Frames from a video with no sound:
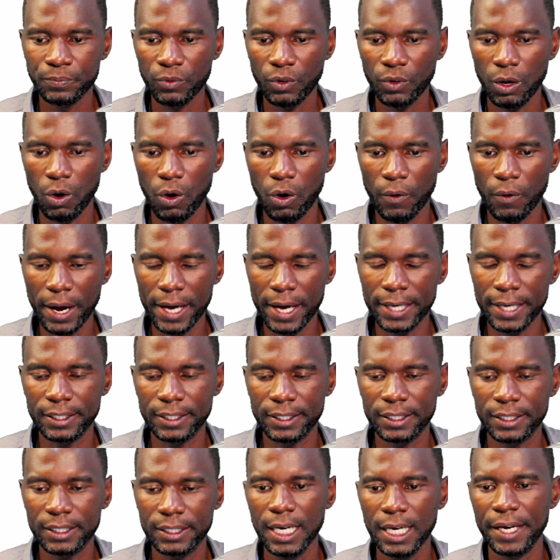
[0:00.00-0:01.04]
All right.
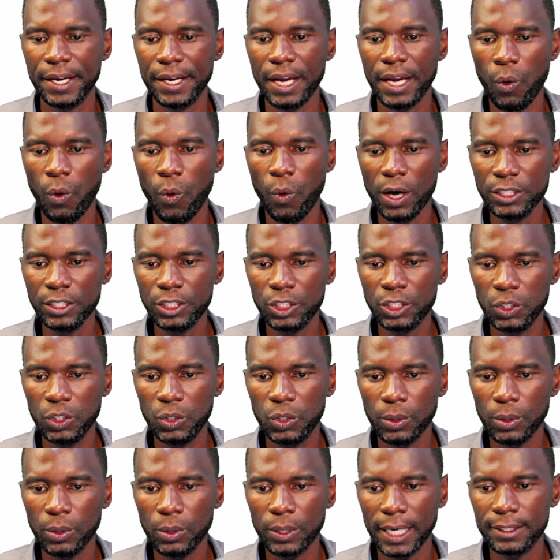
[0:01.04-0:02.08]
Now, once you do
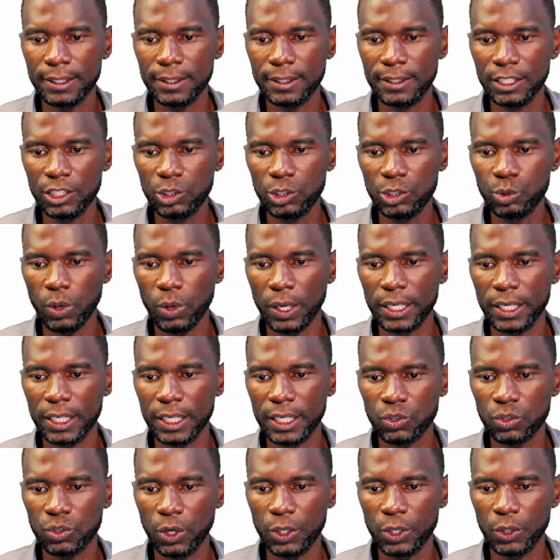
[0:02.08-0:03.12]
that, this one is
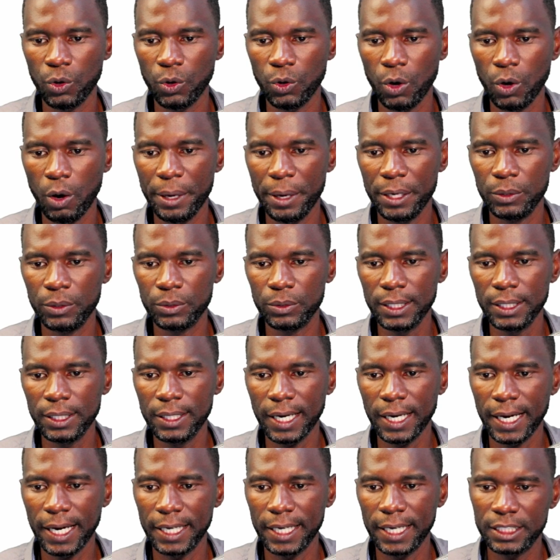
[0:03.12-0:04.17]
going to open. You see the
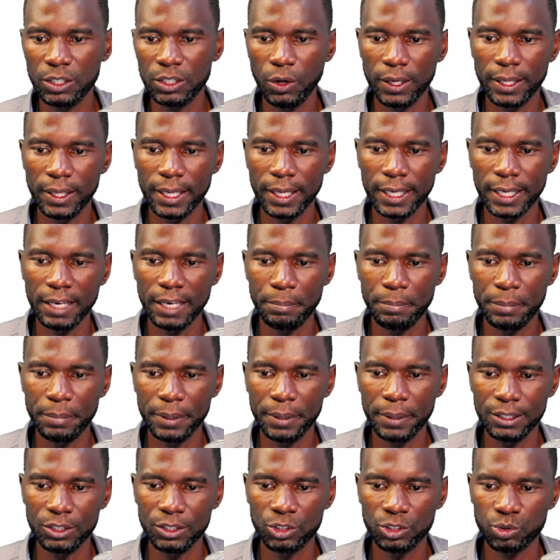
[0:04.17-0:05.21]
category that I picked
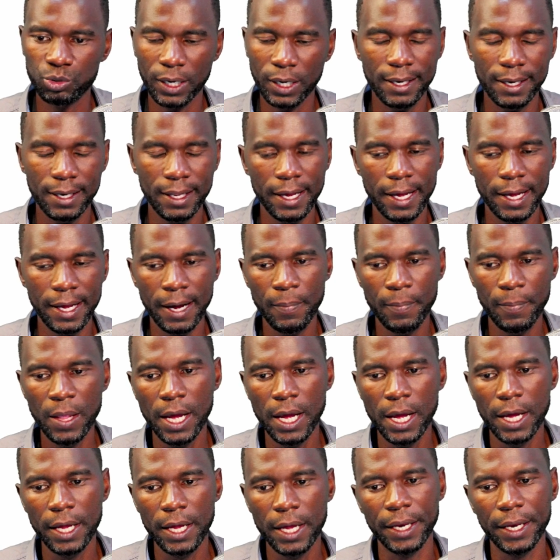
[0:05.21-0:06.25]
is right there.
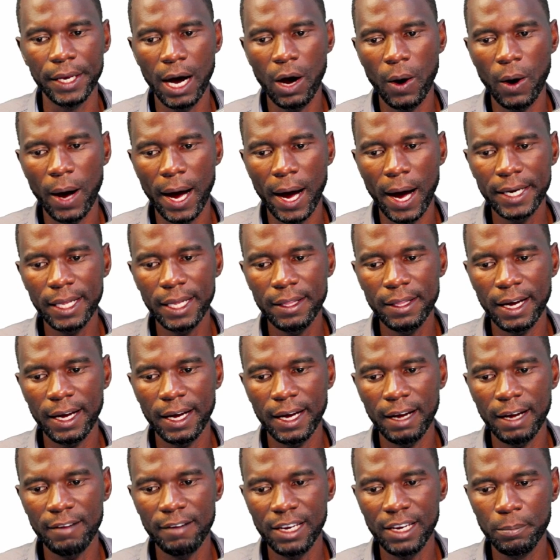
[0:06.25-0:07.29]
Now, under the
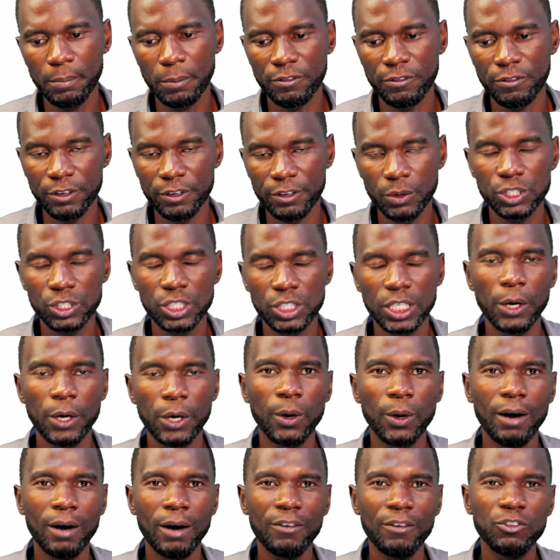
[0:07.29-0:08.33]
available fields, now you
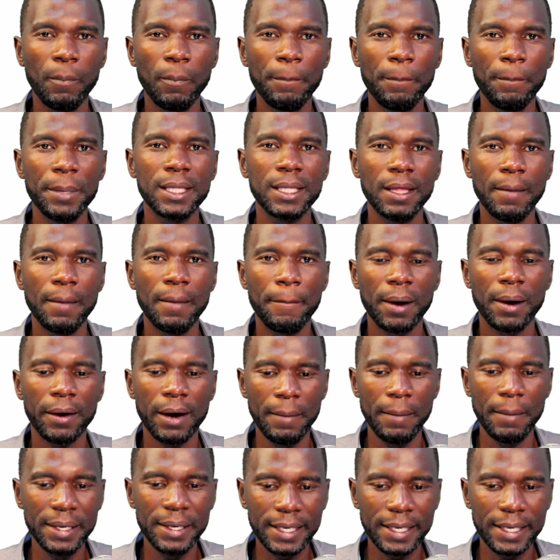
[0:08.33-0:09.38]
have to pick the
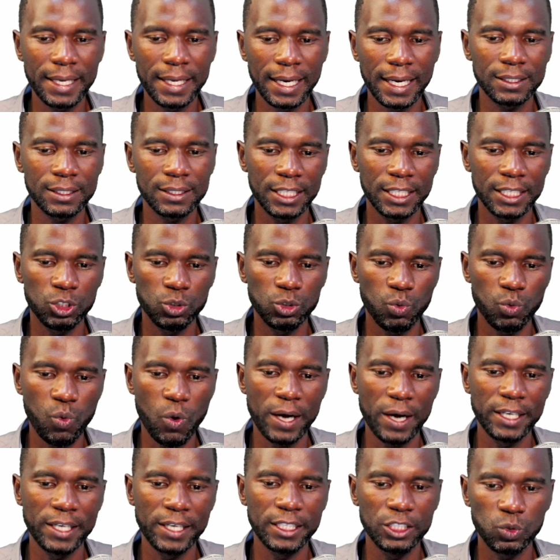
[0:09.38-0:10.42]
parameters that you
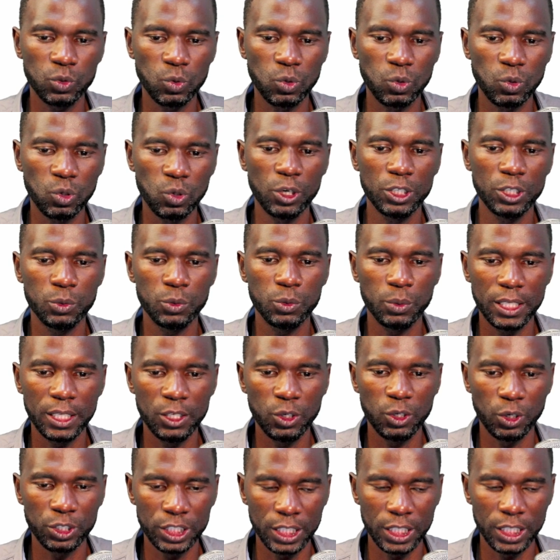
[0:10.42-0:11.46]
want to load within your
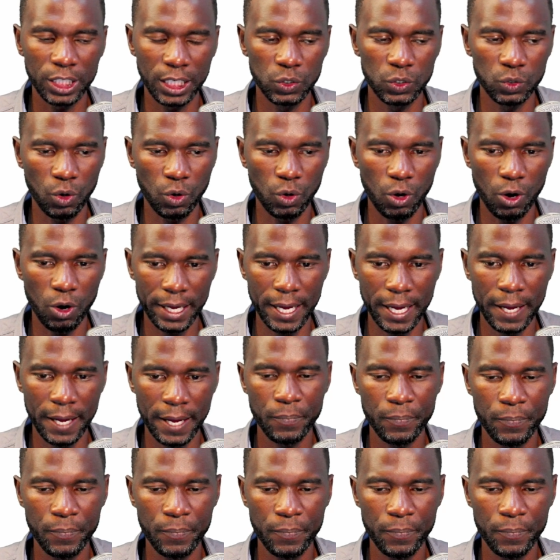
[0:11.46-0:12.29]
schedule. Okay.